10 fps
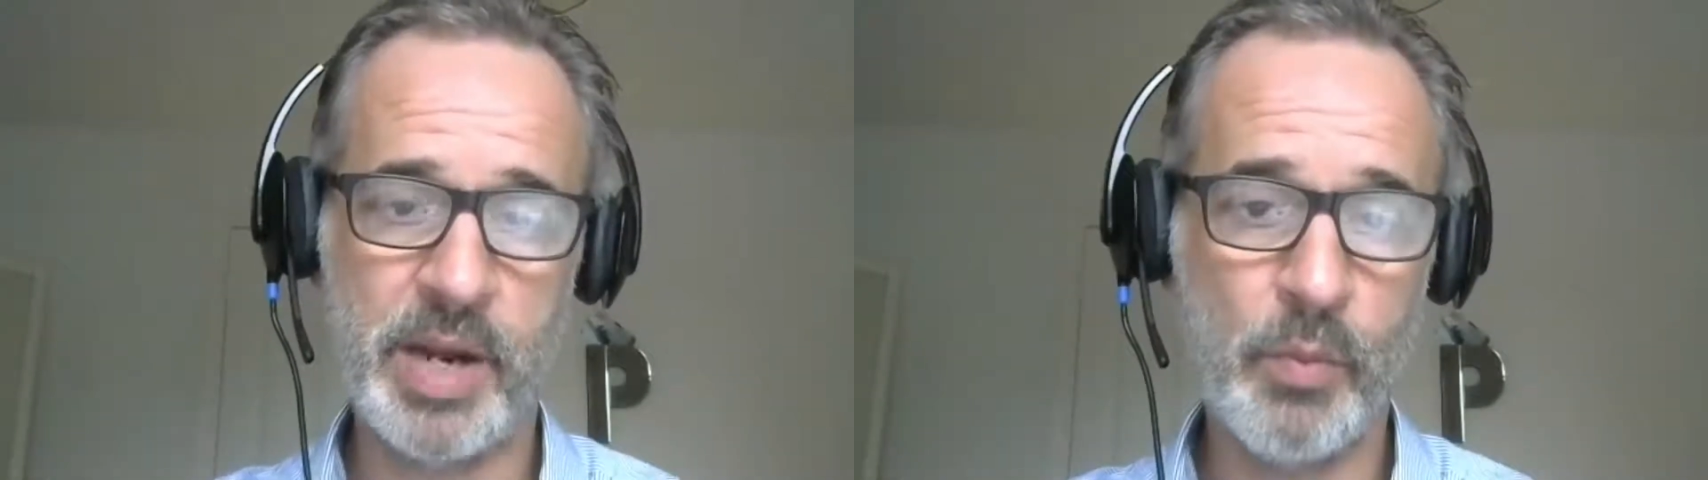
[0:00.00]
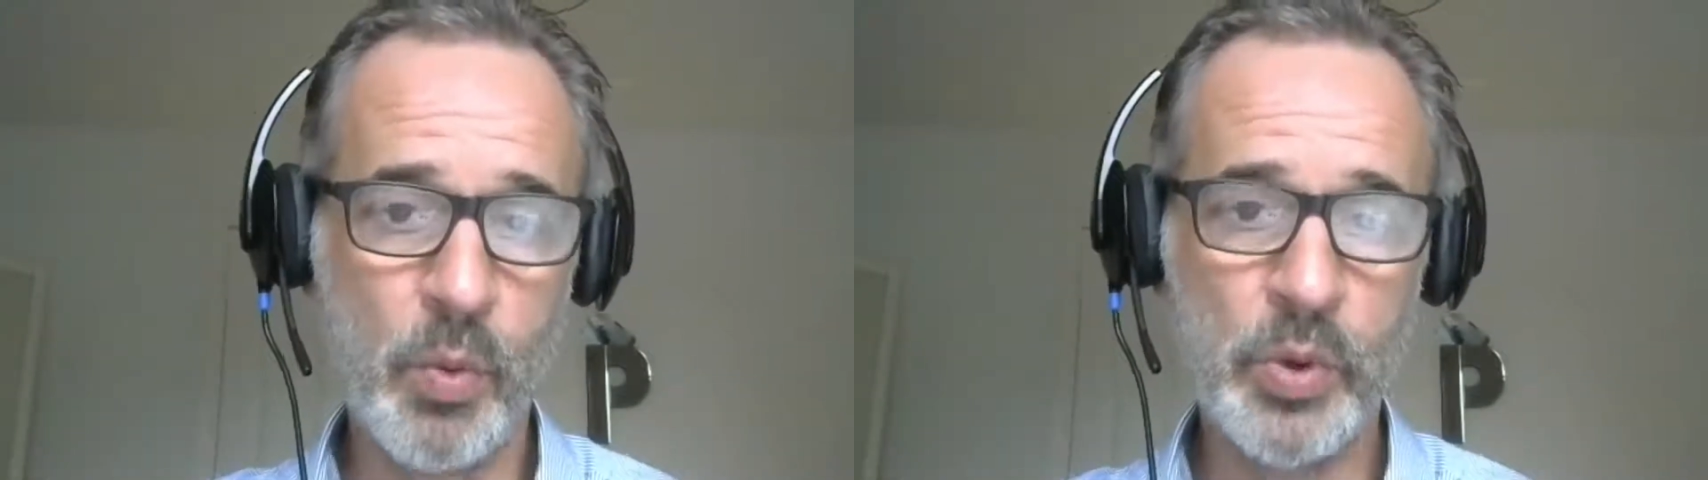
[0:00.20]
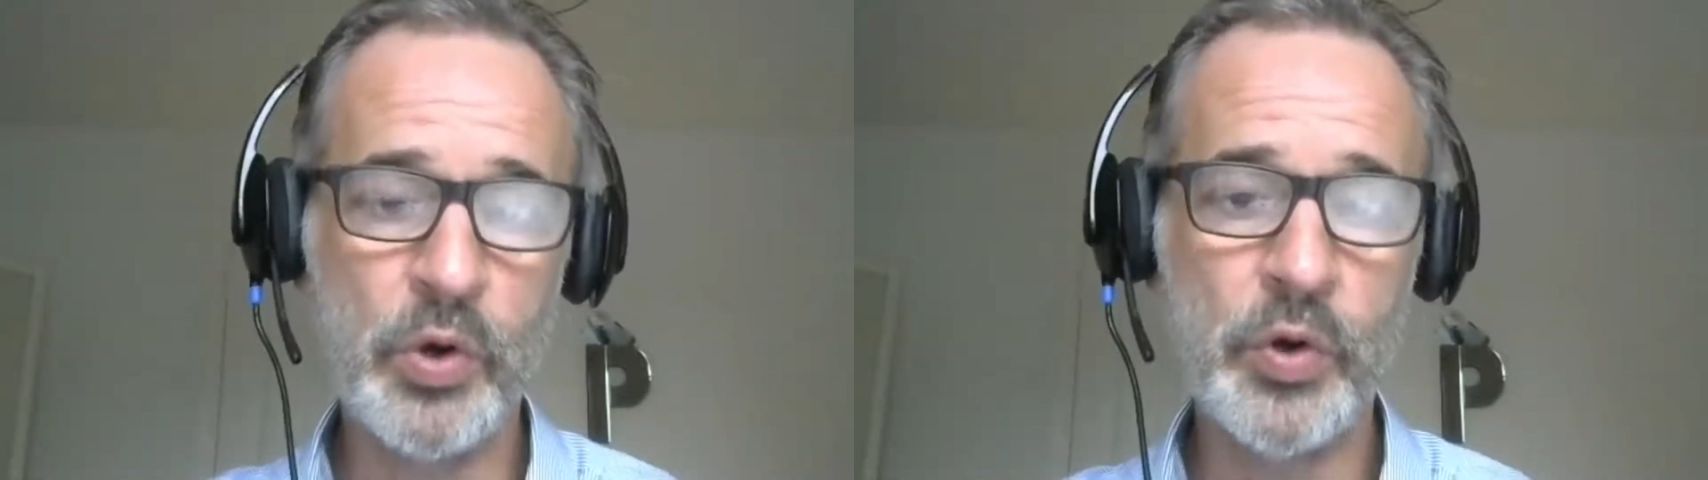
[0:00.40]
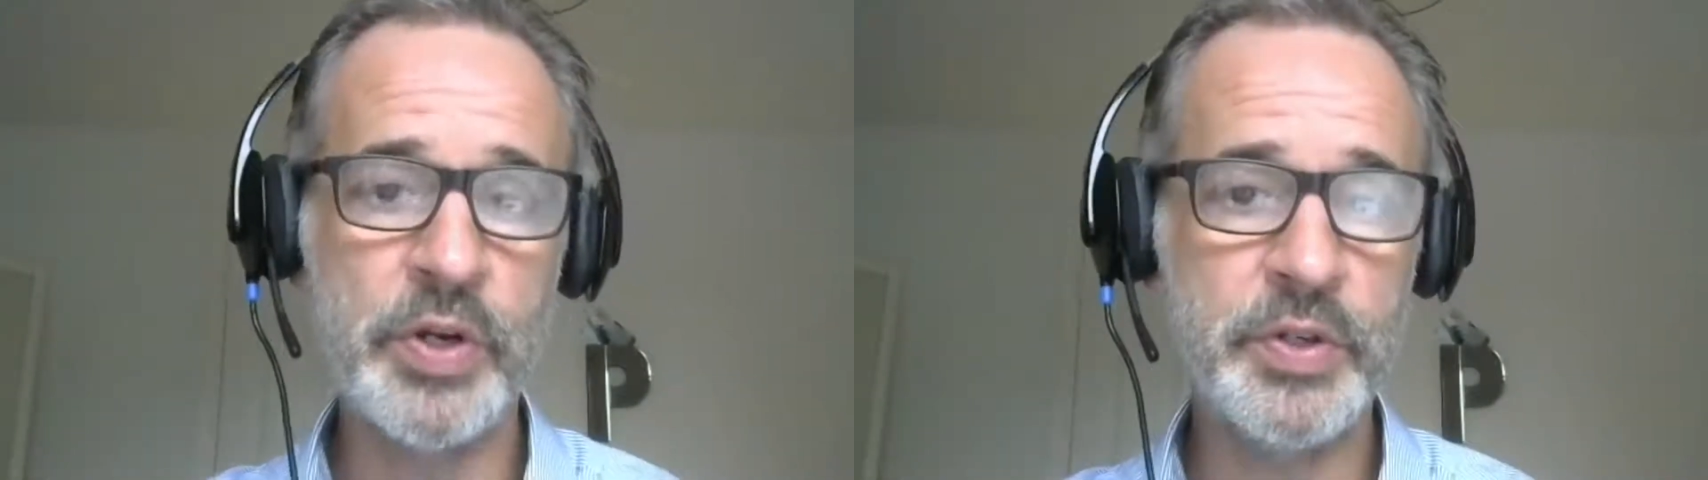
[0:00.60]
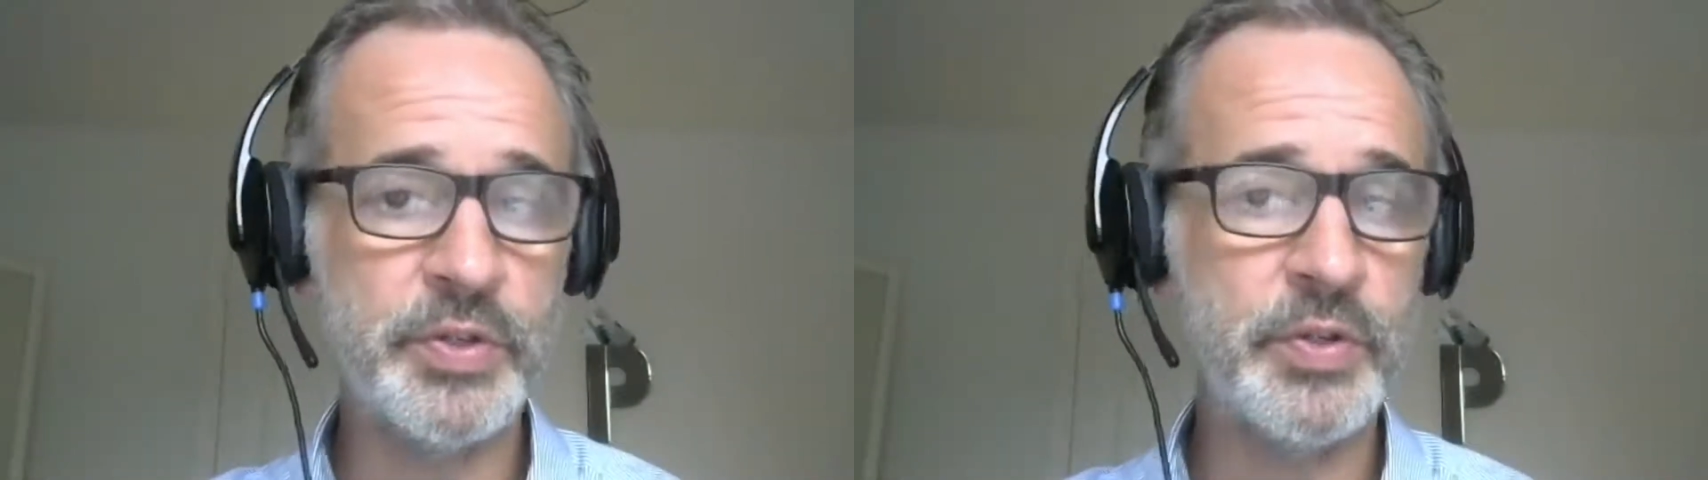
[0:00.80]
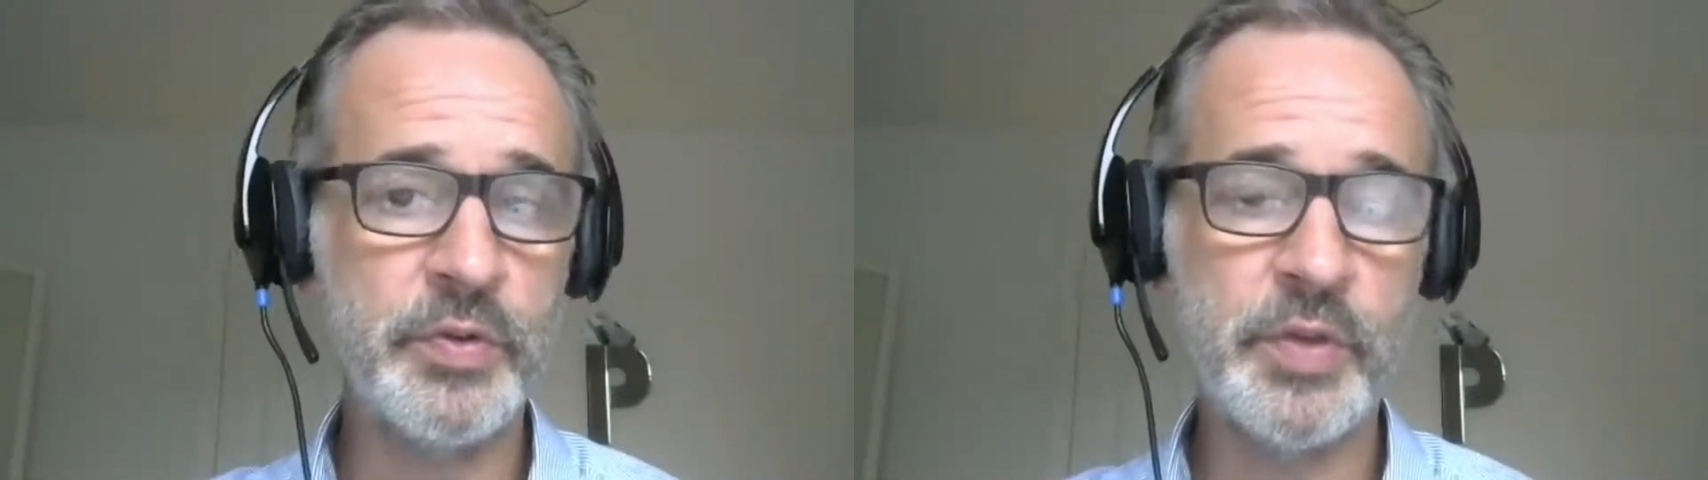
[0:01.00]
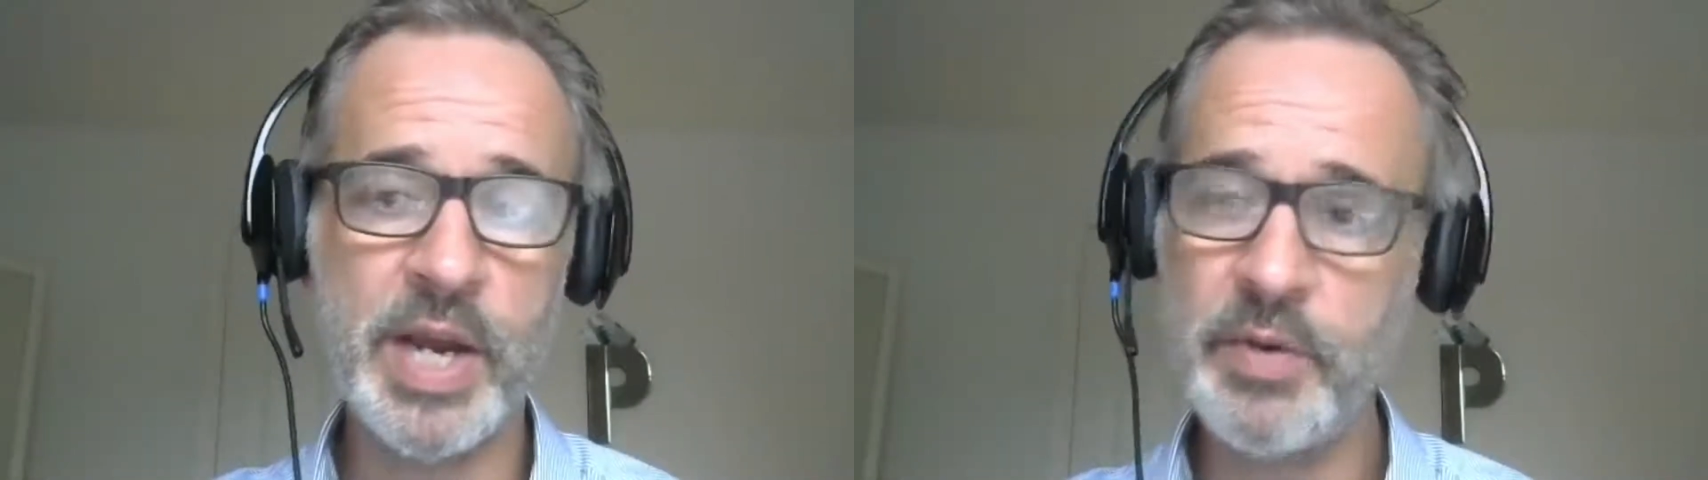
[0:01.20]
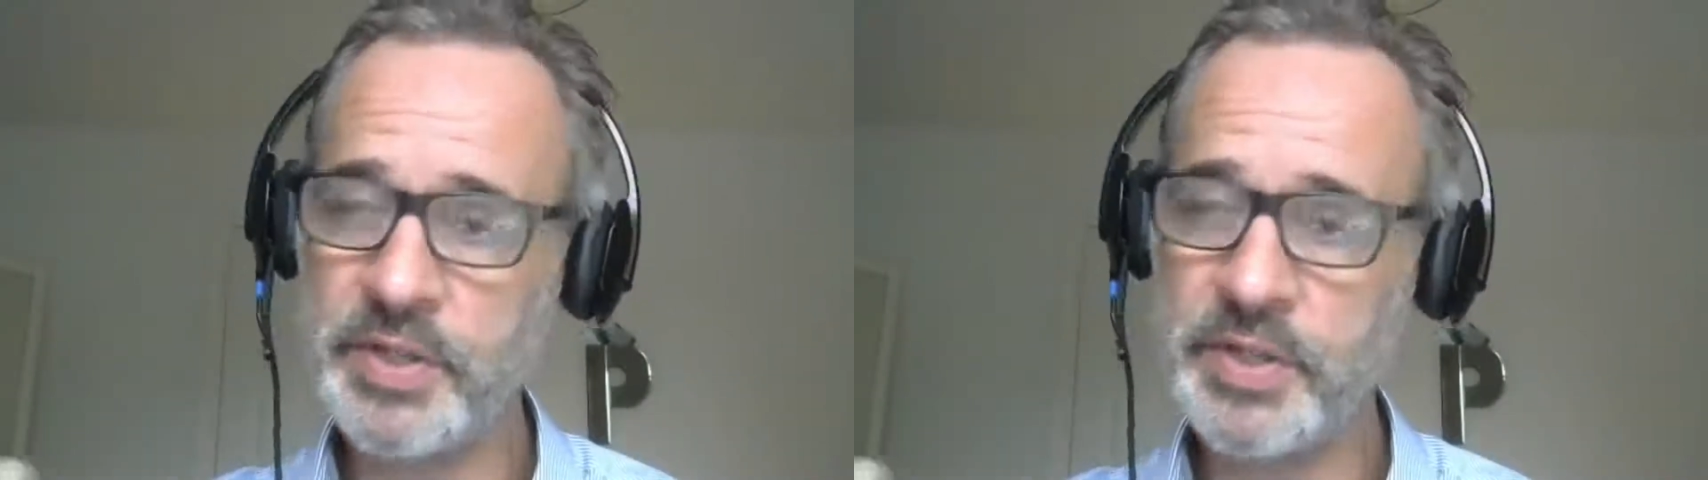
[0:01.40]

And what we're looking to do there,